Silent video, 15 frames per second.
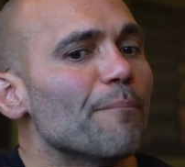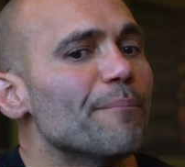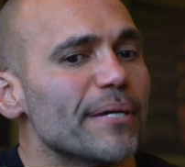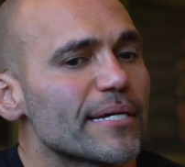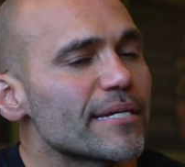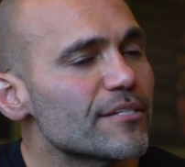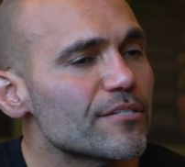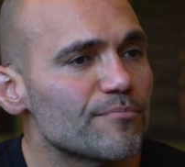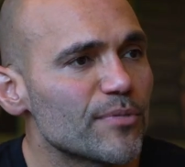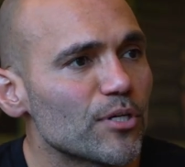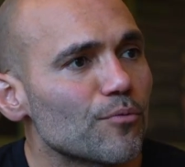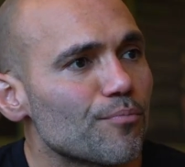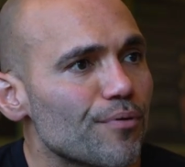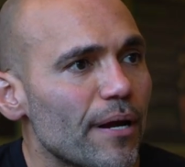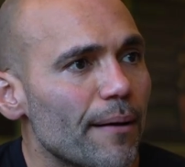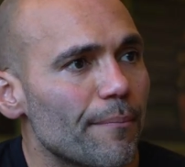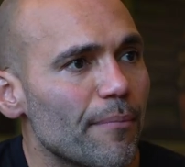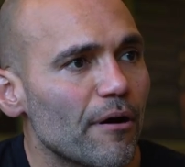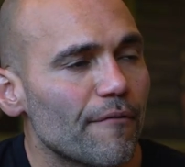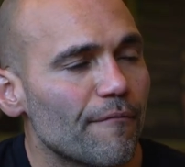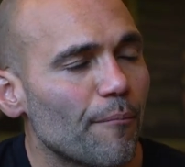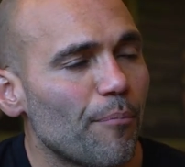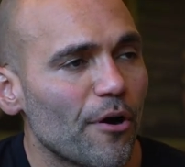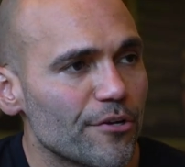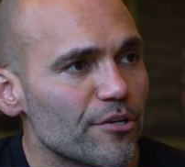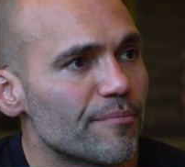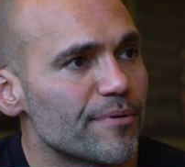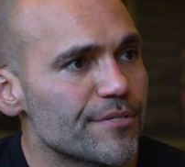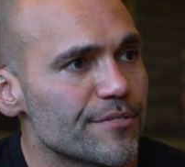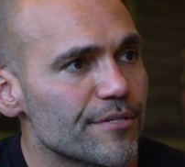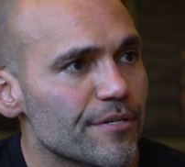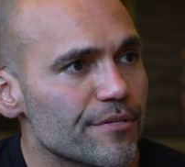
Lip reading: big is meal prep a part of your business?